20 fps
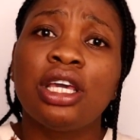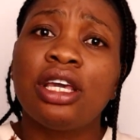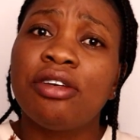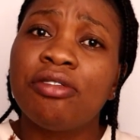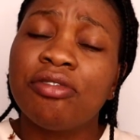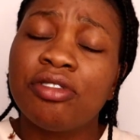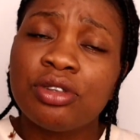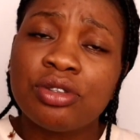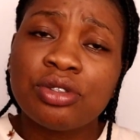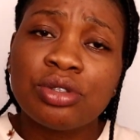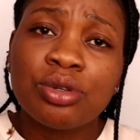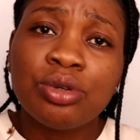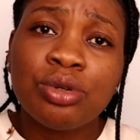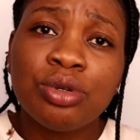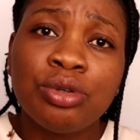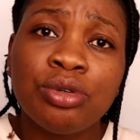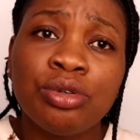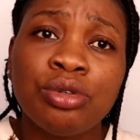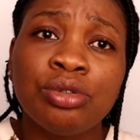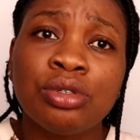If the
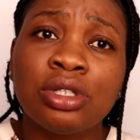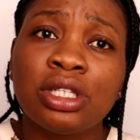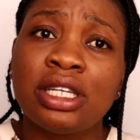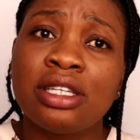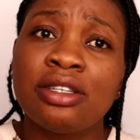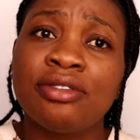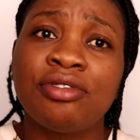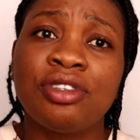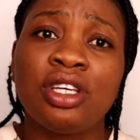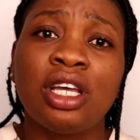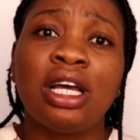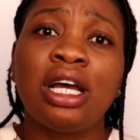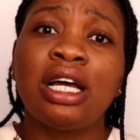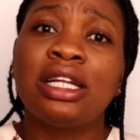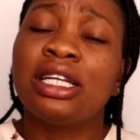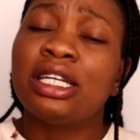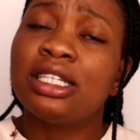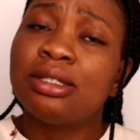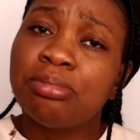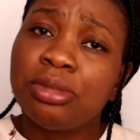school gives you
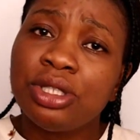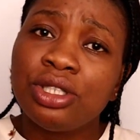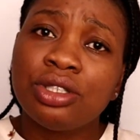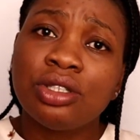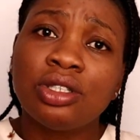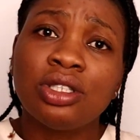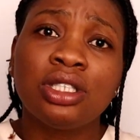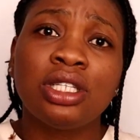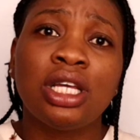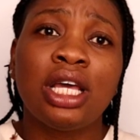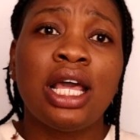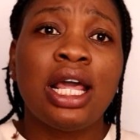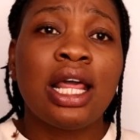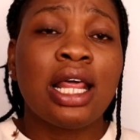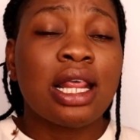an admission,